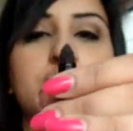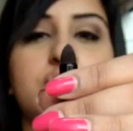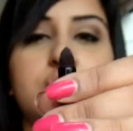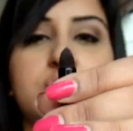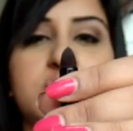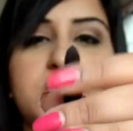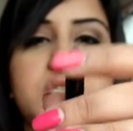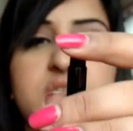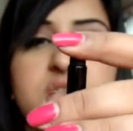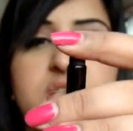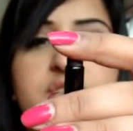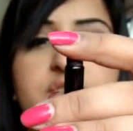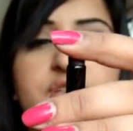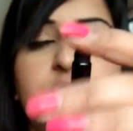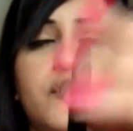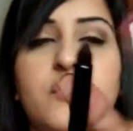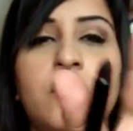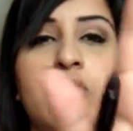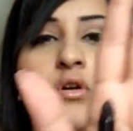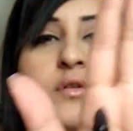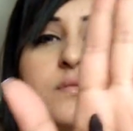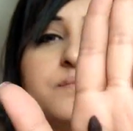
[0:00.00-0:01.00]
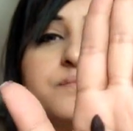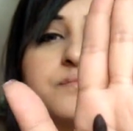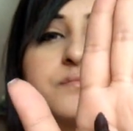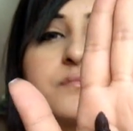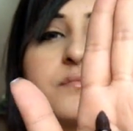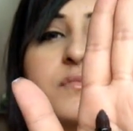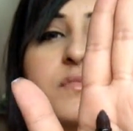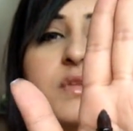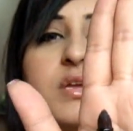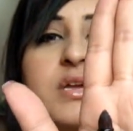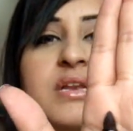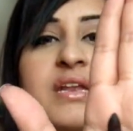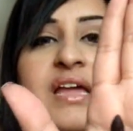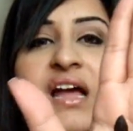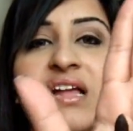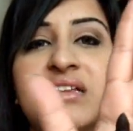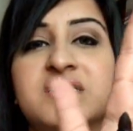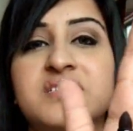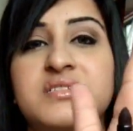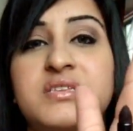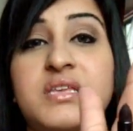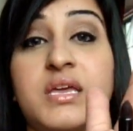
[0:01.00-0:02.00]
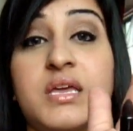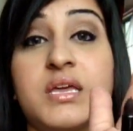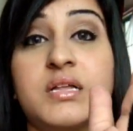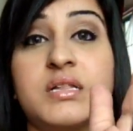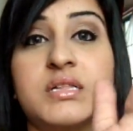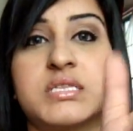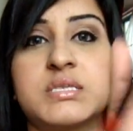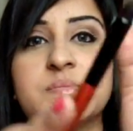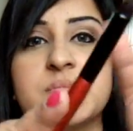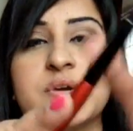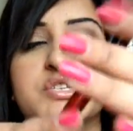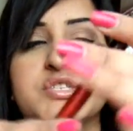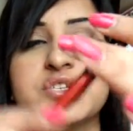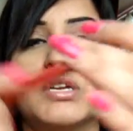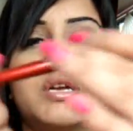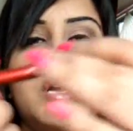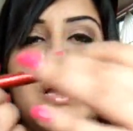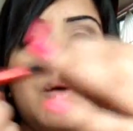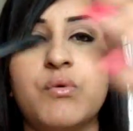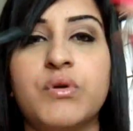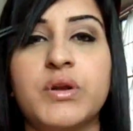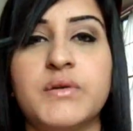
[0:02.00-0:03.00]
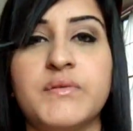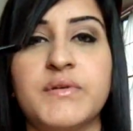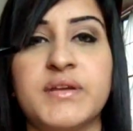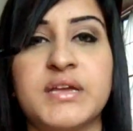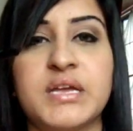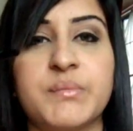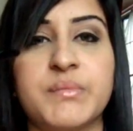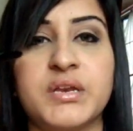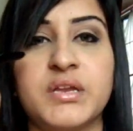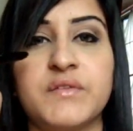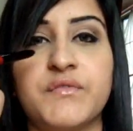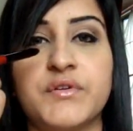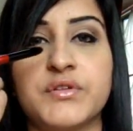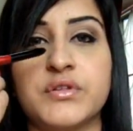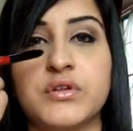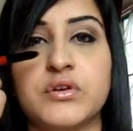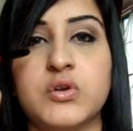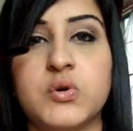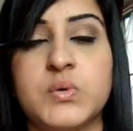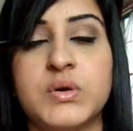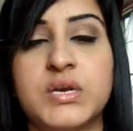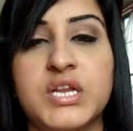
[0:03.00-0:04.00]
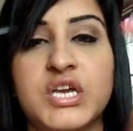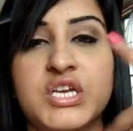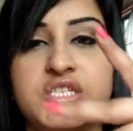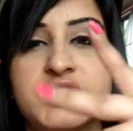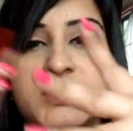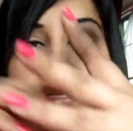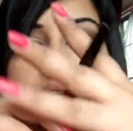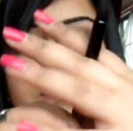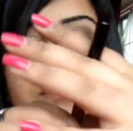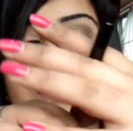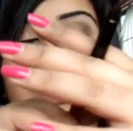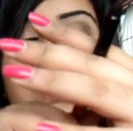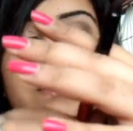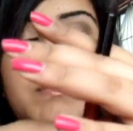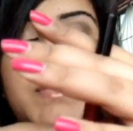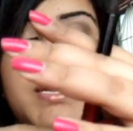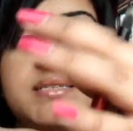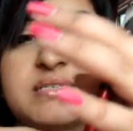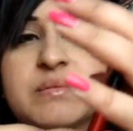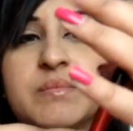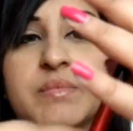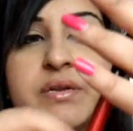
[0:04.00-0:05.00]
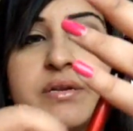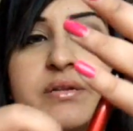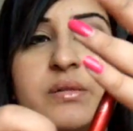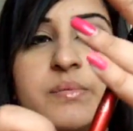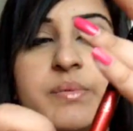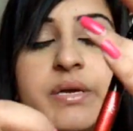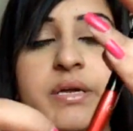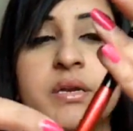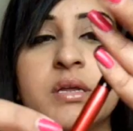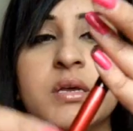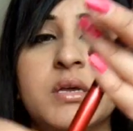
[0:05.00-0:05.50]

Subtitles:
use this for large scale smudging. I wouldn't recommend it for the lower lash line, it might mess up a little bit,